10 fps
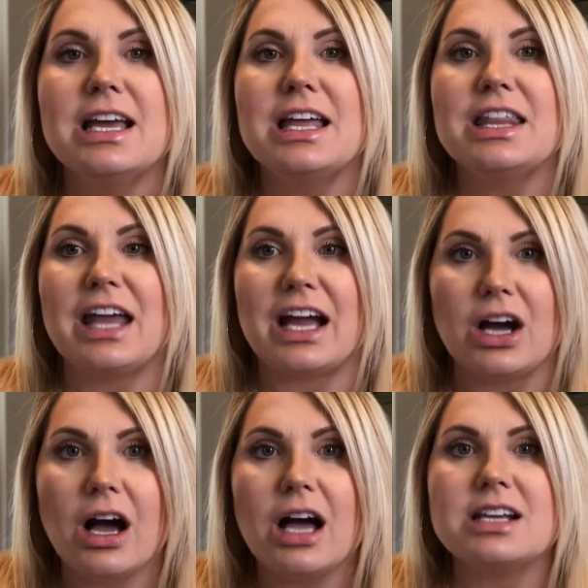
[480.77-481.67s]

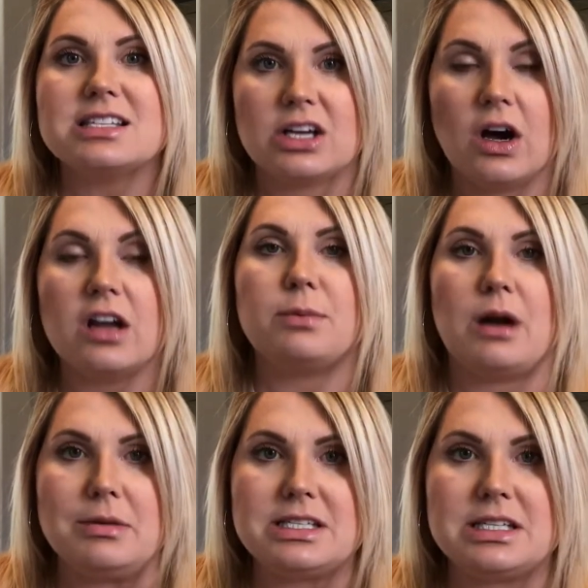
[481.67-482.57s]
is a God of
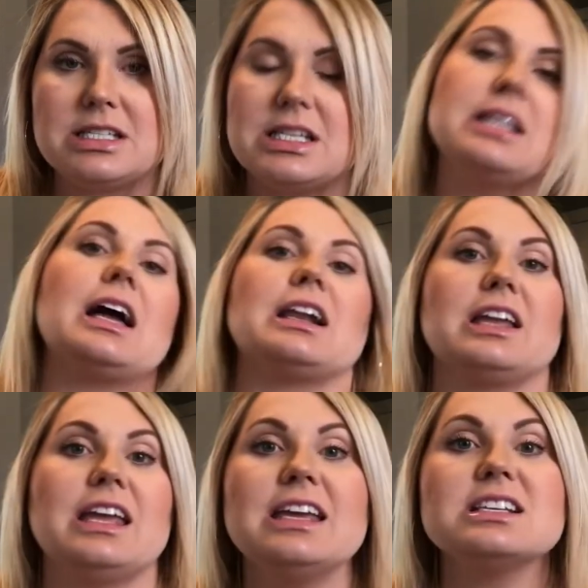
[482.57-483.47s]
promises, and that
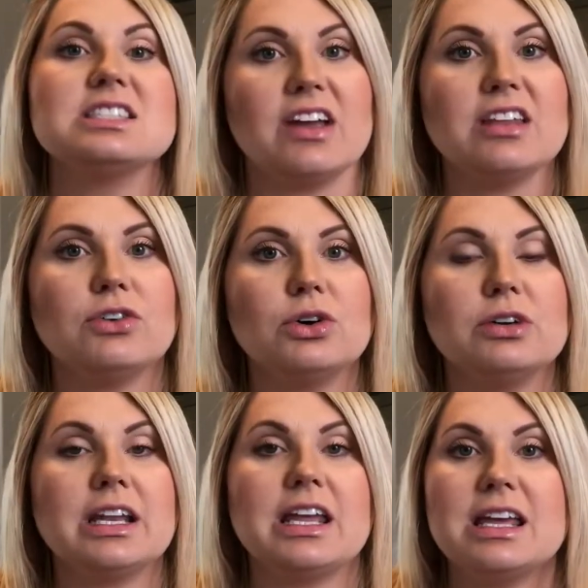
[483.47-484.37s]
he is faithful,
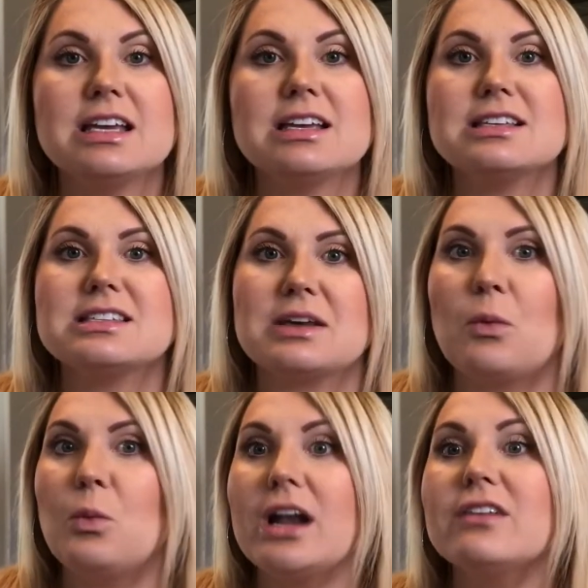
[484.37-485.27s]
and
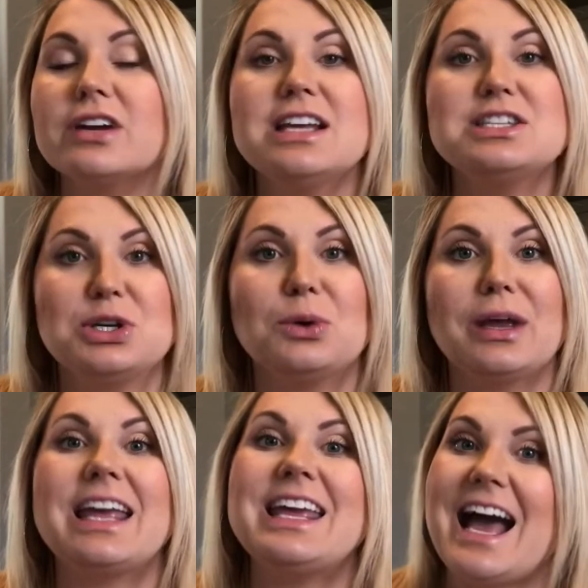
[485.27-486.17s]
whatever he's
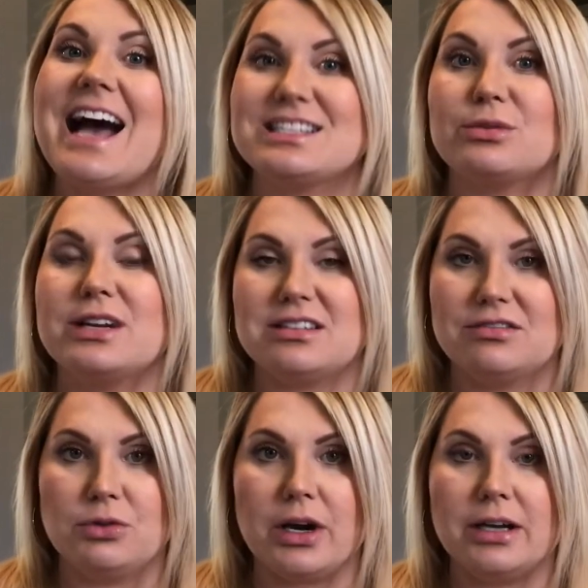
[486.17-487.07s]
doing, he has a reason
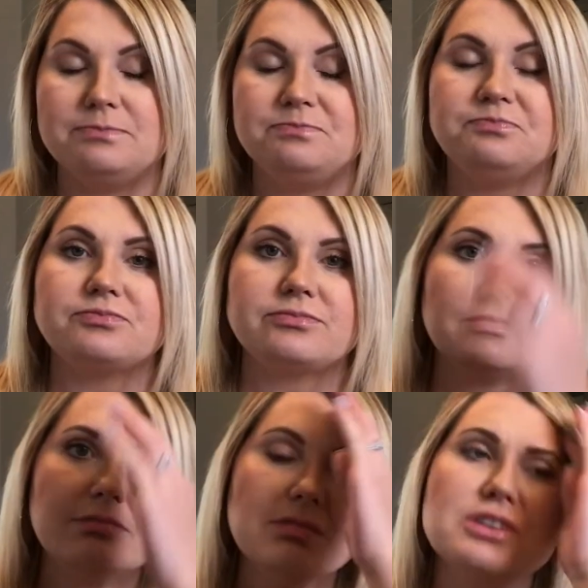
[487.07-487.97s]
for it.
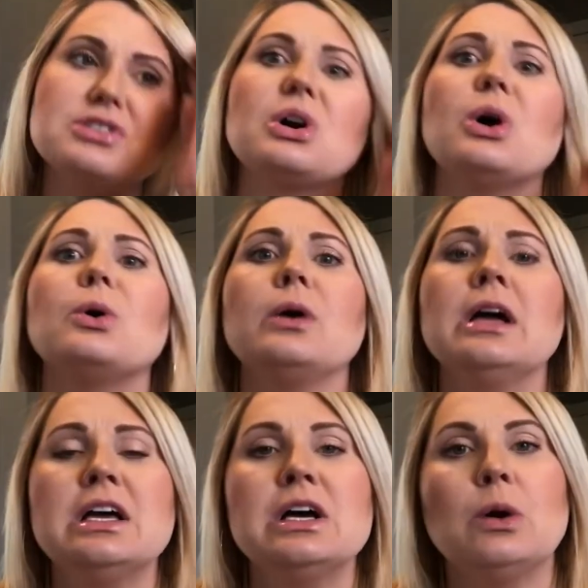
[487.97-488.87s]
So
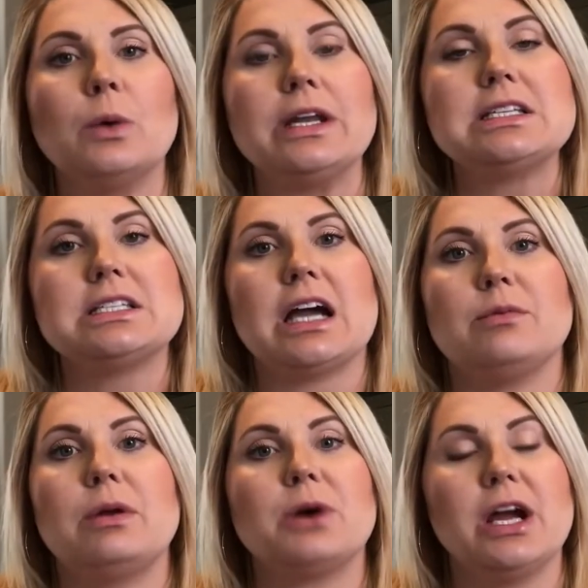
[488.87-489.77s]
we
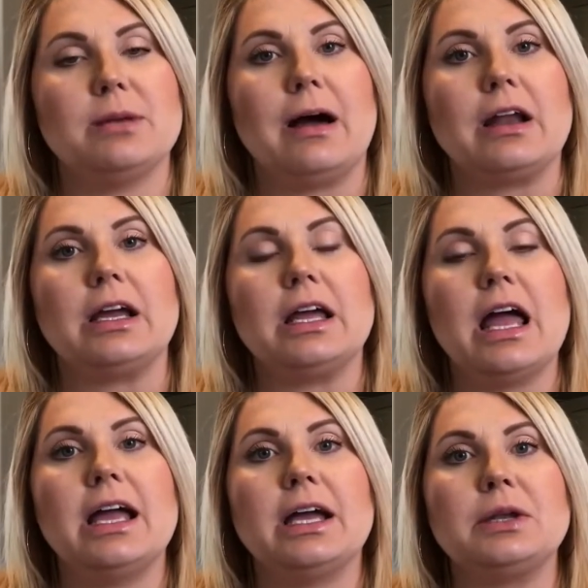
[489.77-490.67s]
prayed about it,
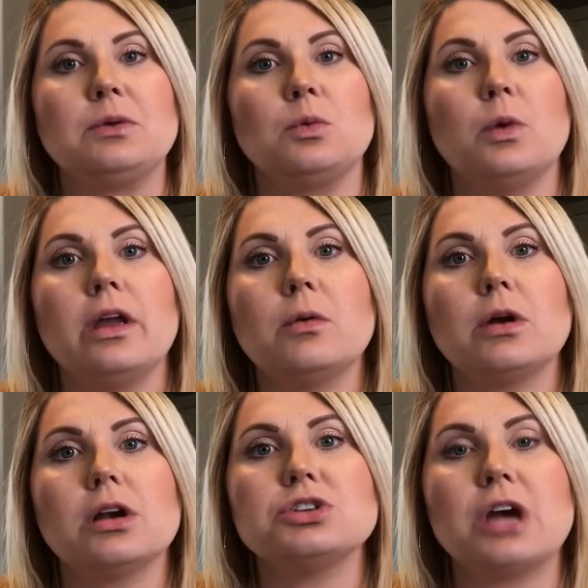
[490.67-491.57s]
and we
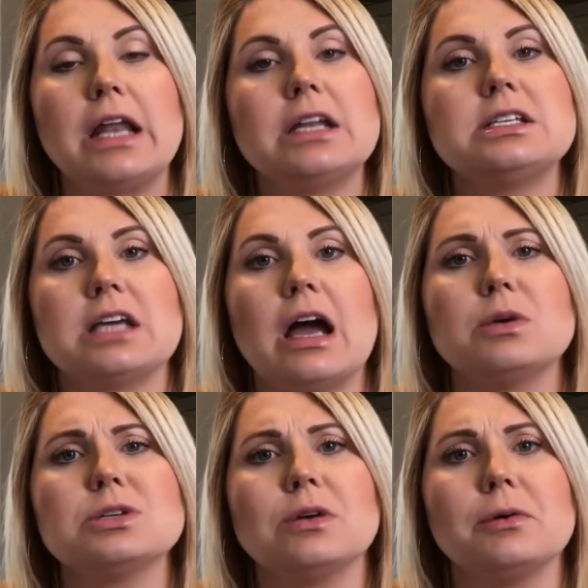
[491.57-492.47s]
were trying to decide
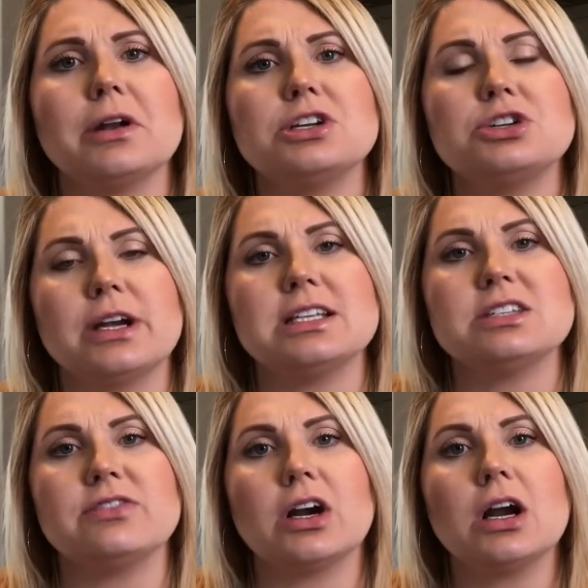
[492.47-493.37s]
which one we wanted to transfer.